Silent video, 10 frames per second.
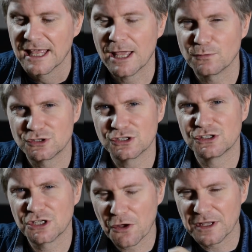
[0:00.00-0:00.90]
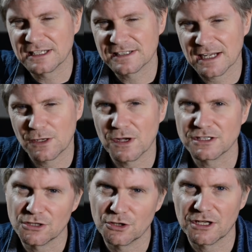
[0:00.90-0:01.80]
It was just knowing exactly where
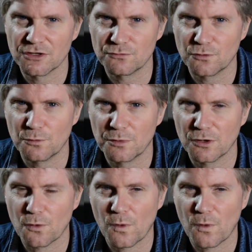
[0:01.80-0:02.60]
to look in the rule book.